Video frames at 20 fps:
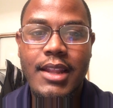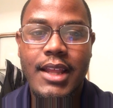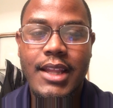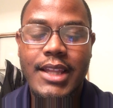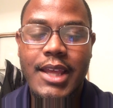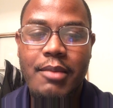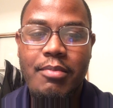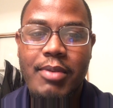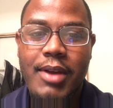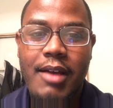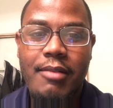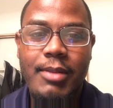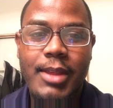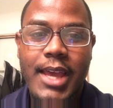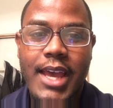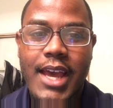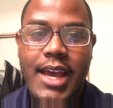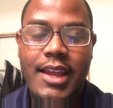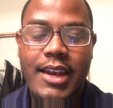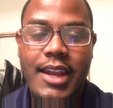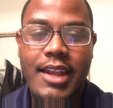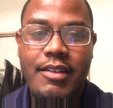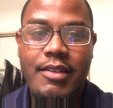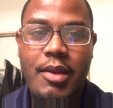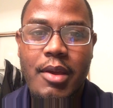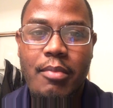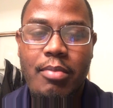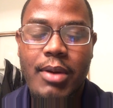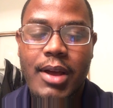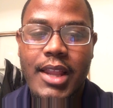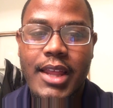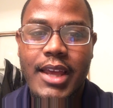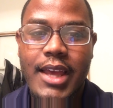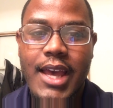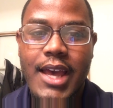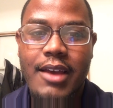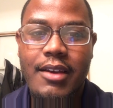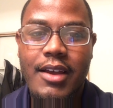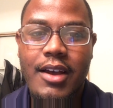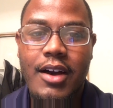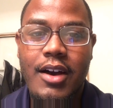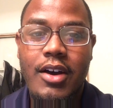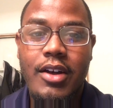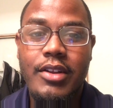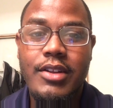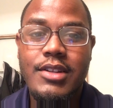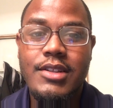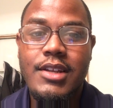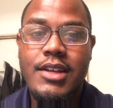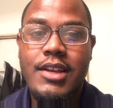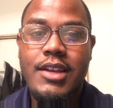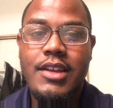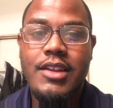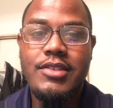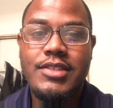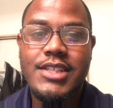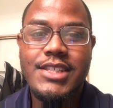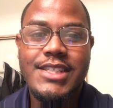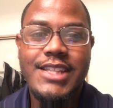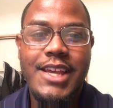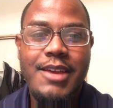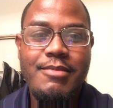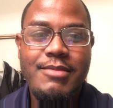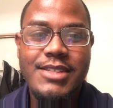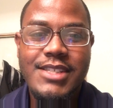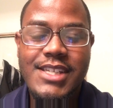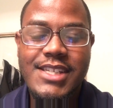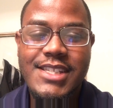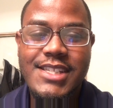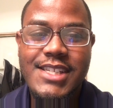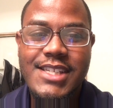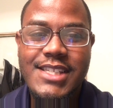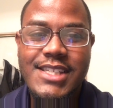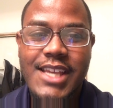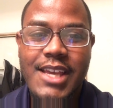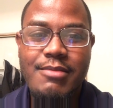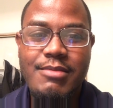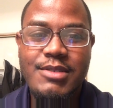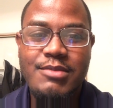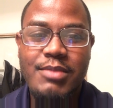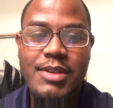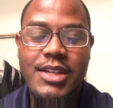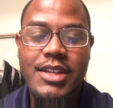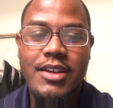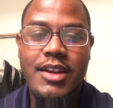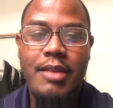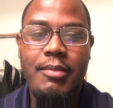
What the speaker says: than they probably had called. You know, since Nick Saban's been here.